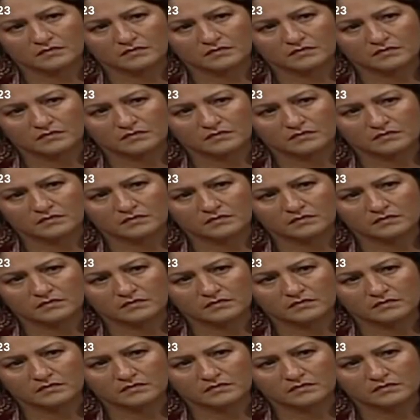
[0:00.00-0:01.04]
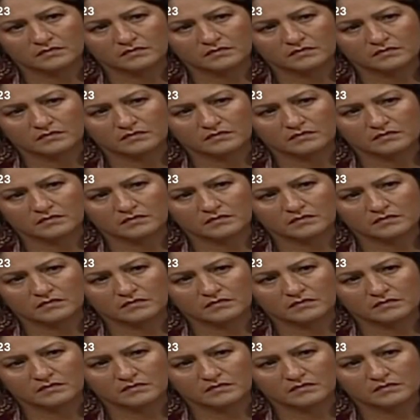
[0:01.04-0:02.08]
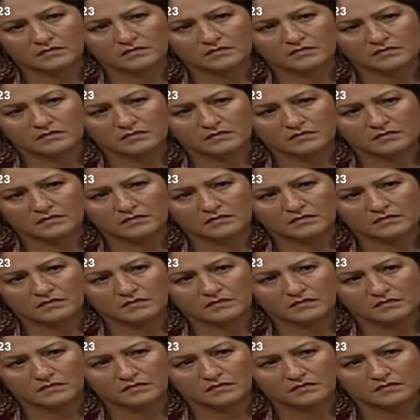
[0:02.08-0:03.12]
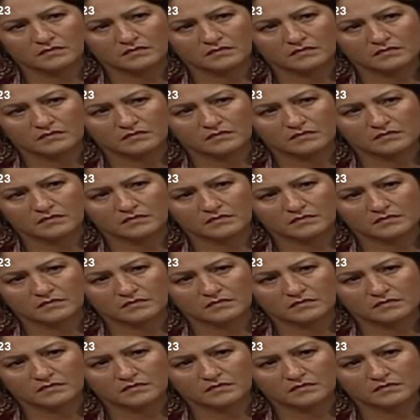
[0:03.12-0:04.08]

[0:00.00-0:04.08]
(silent)